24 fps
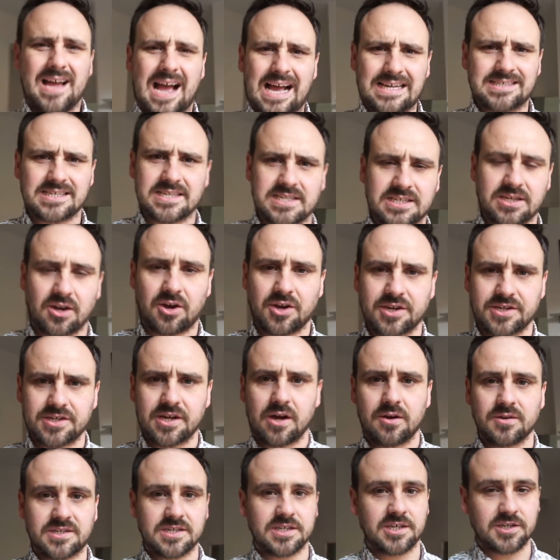As a side
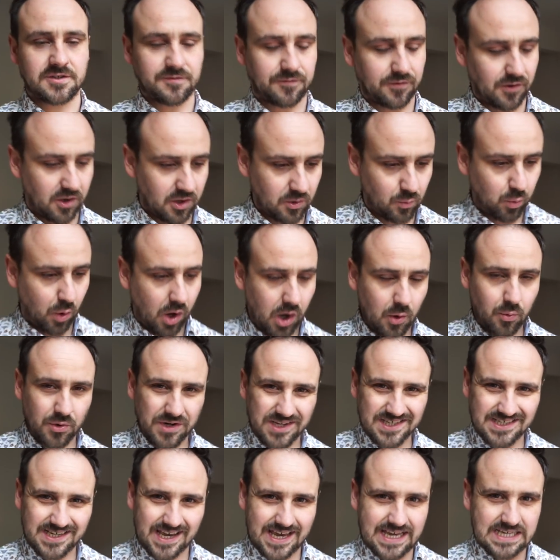note to this vlog, what I
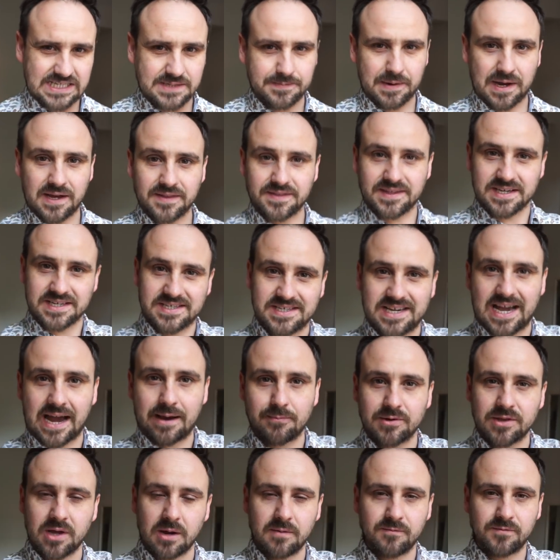want to say is about this
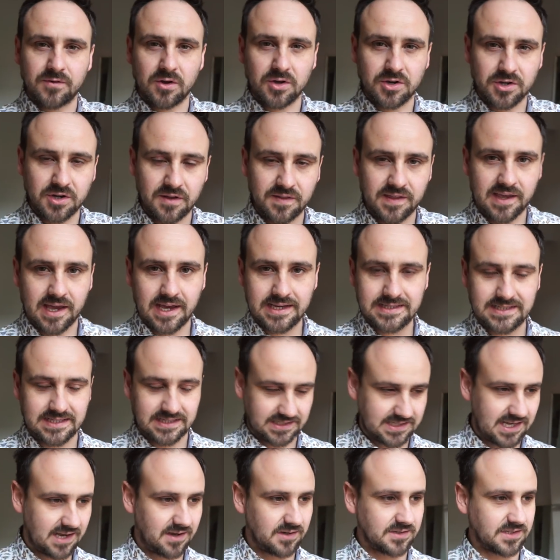camera that I'm vlogging on, the
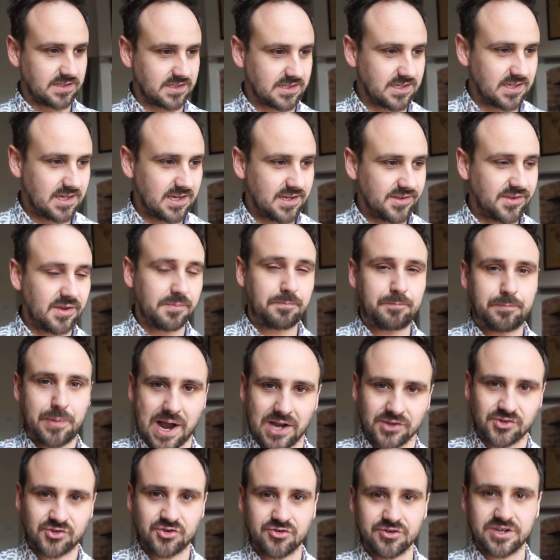a6000. The
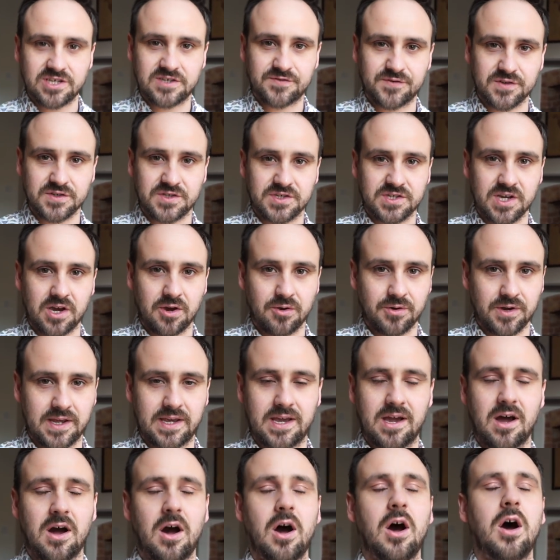batteries for
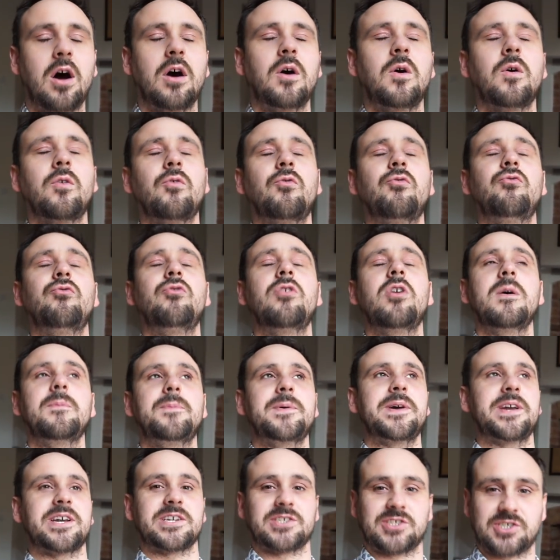Sony are
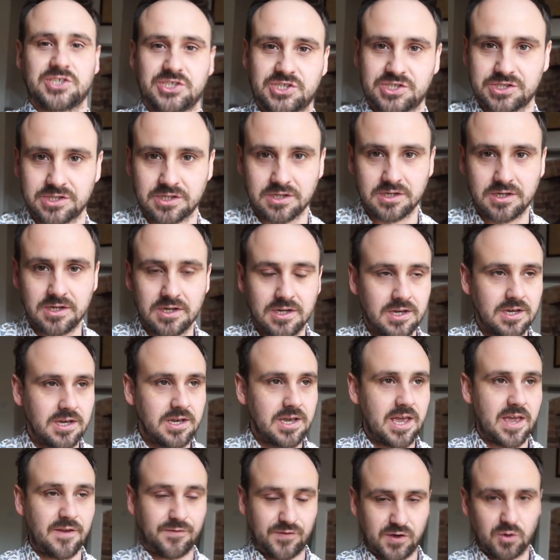rubbish!
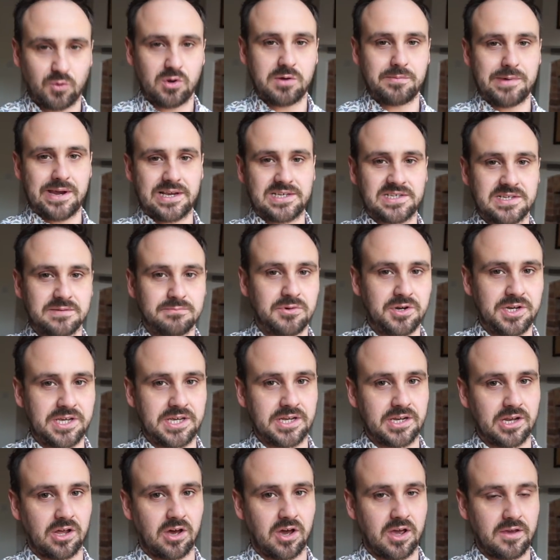If you want to make some money
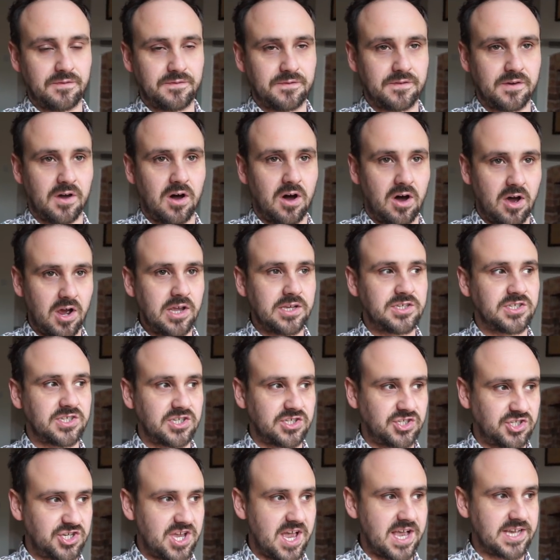in life, I
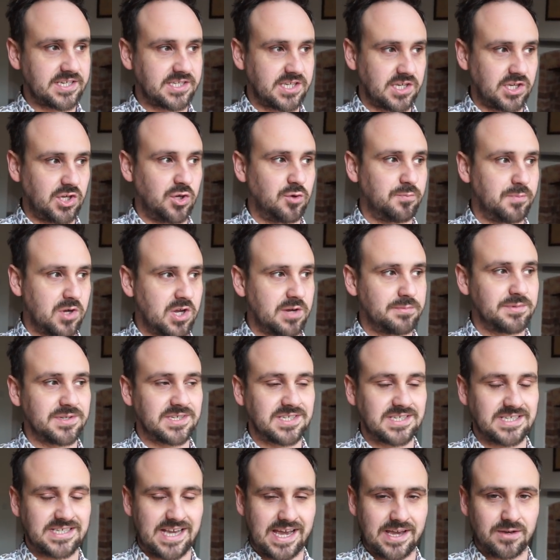suggest that you become a
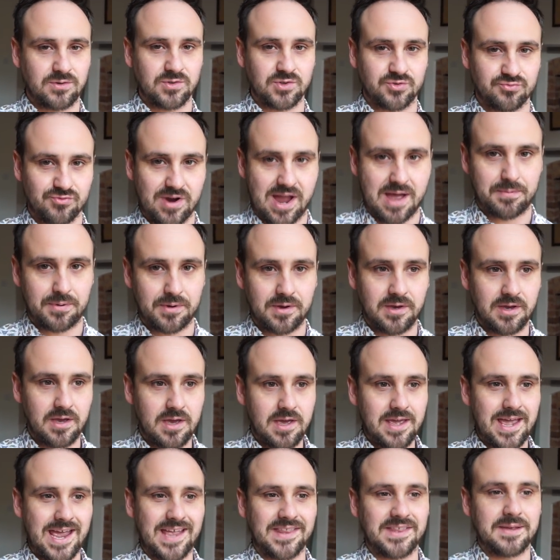sales rep
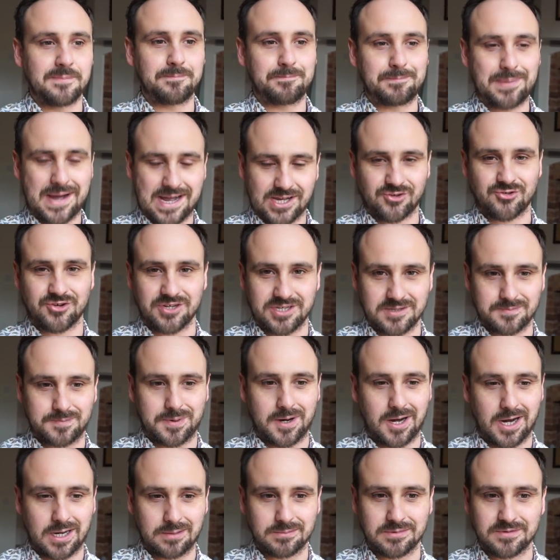in the battery
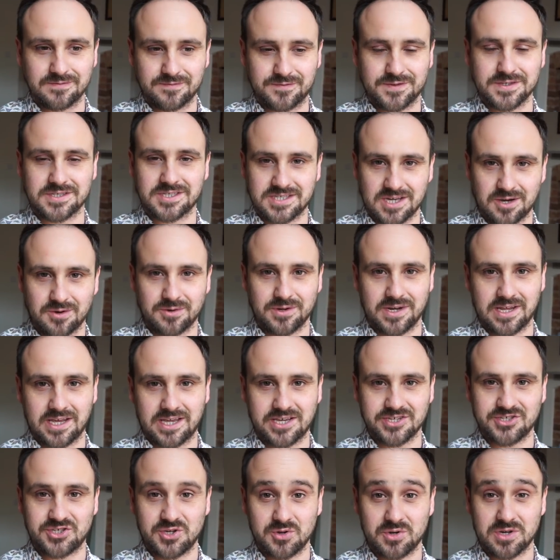department for Sony,
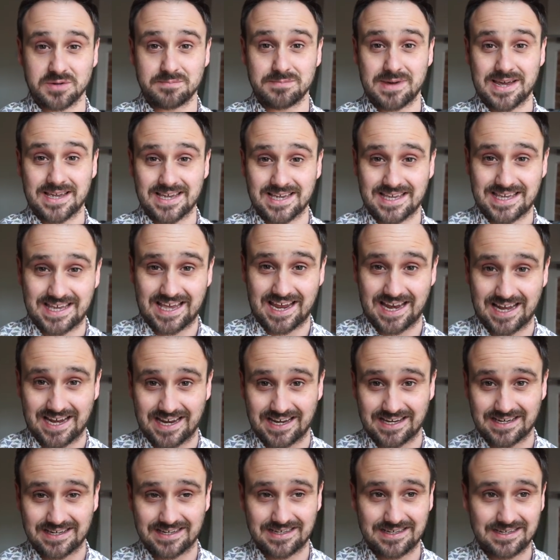because you could make a
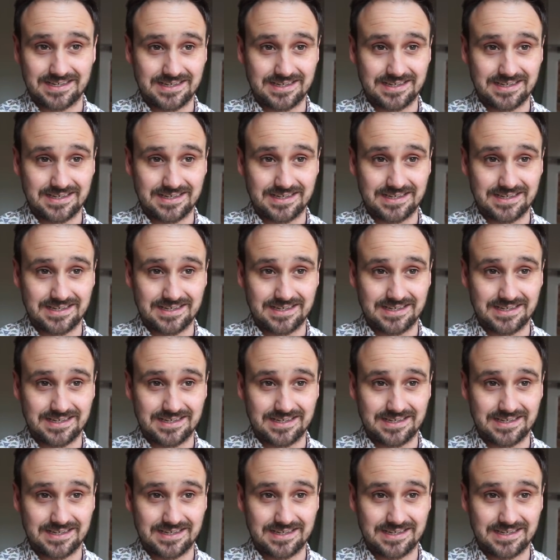killing.